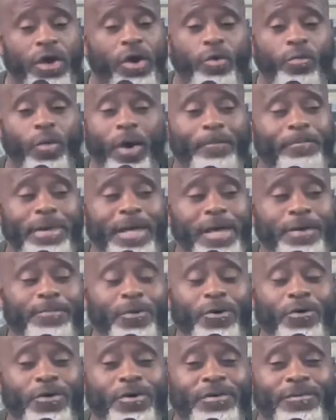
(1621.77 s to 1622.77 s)
where
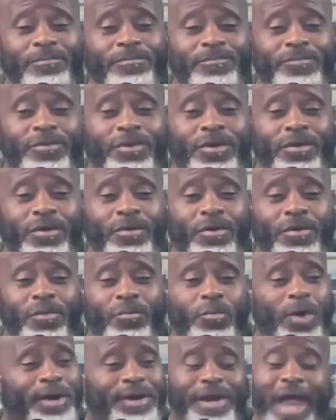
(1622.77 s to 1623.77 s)
people
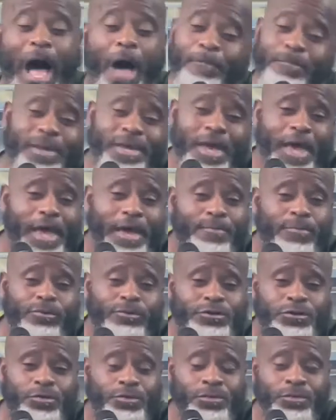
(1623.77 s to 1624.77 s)
would not be able
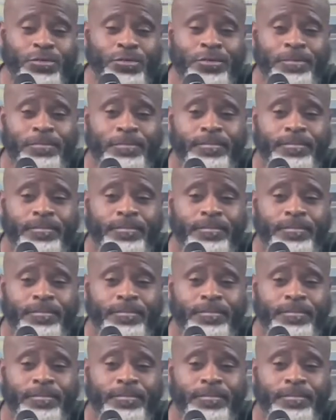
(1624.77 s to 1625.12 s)
to